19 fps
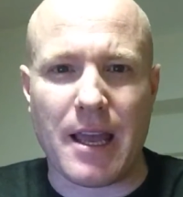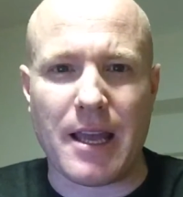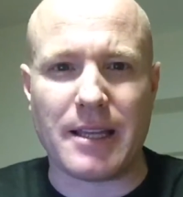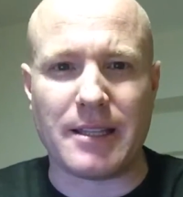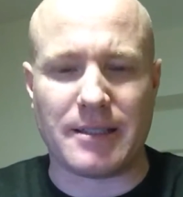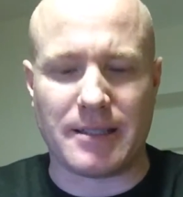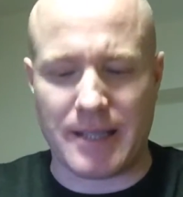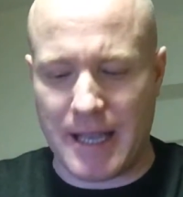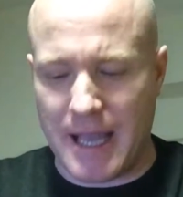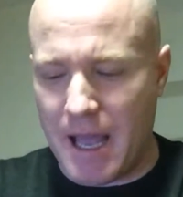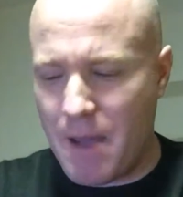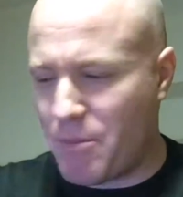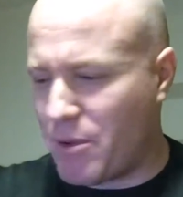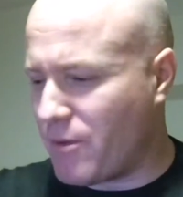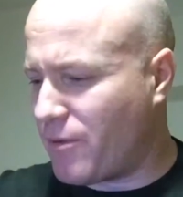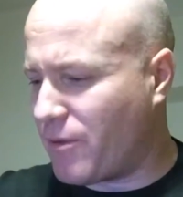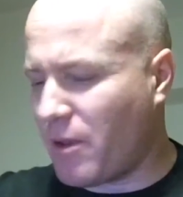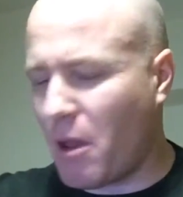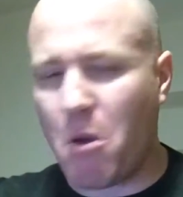and the
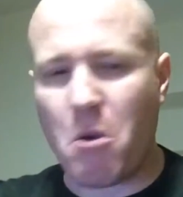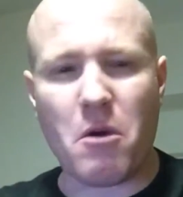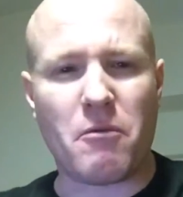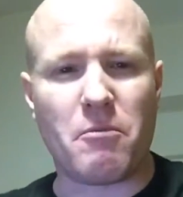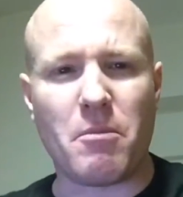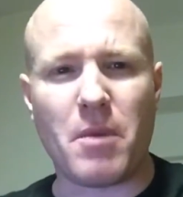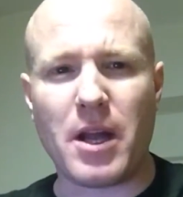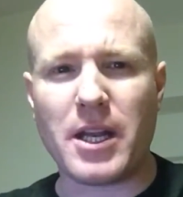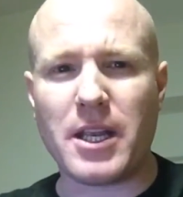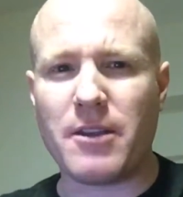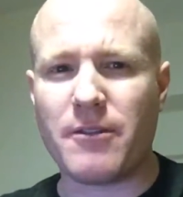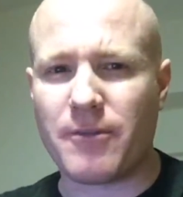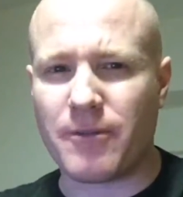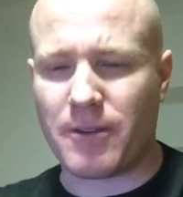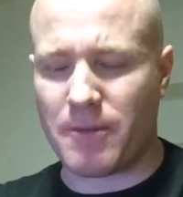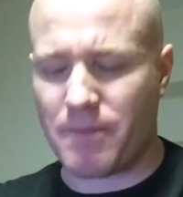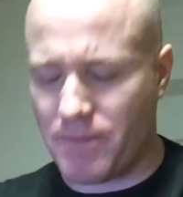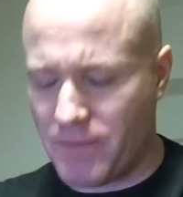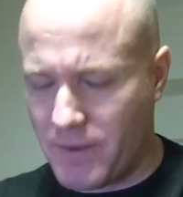ebb and flow of money
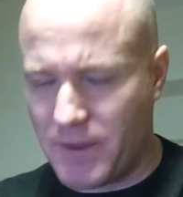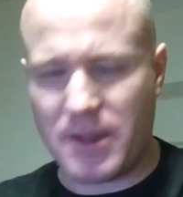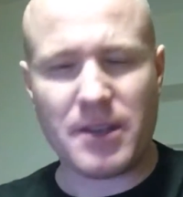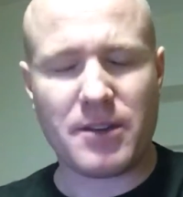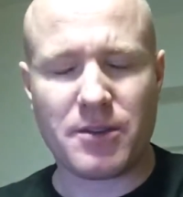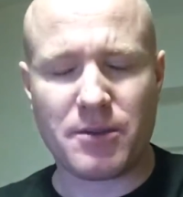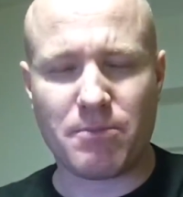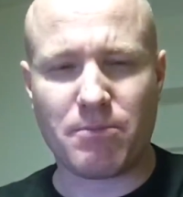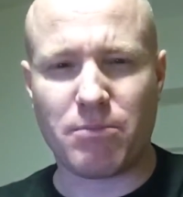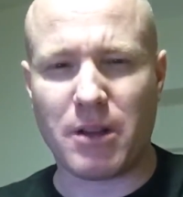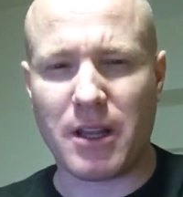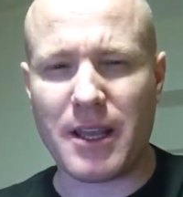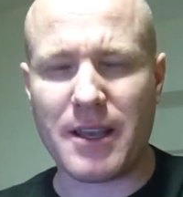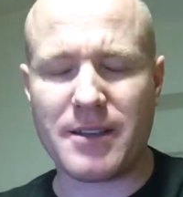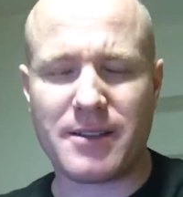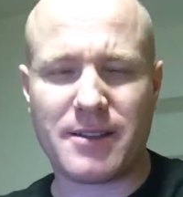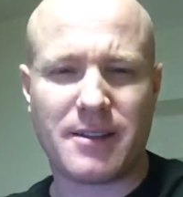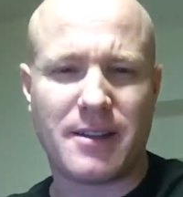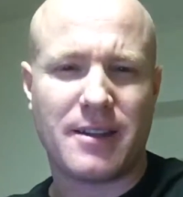from this place